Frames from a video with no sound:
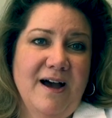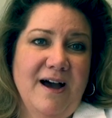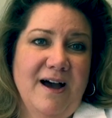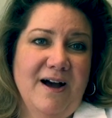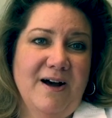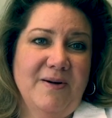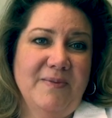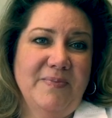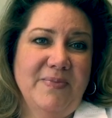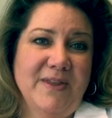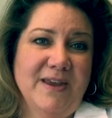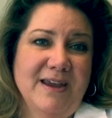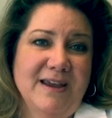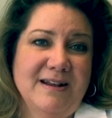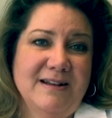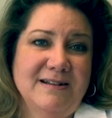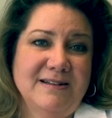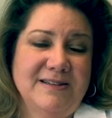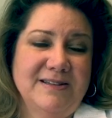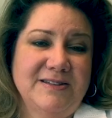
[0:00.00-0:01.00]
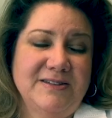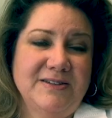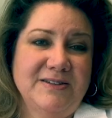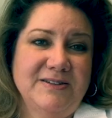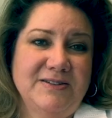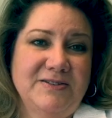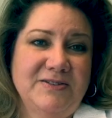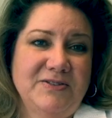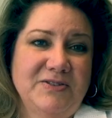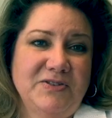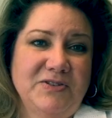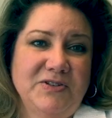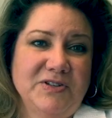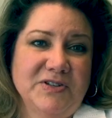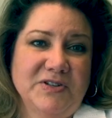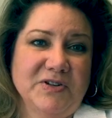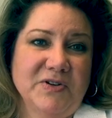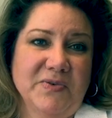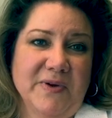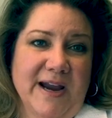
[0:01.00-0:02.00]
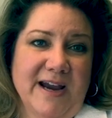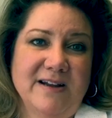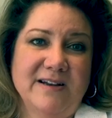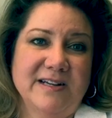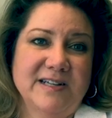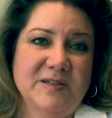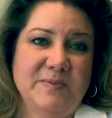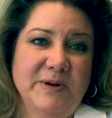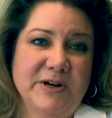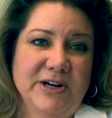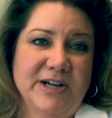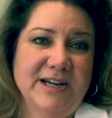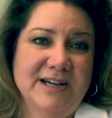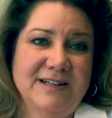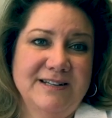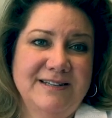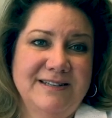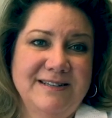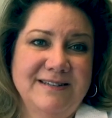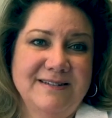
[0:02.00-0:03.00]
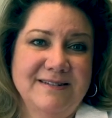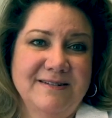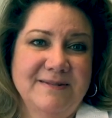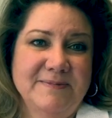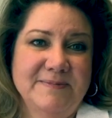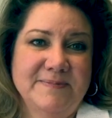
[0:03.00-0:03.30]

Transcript: and it's just a grand experience.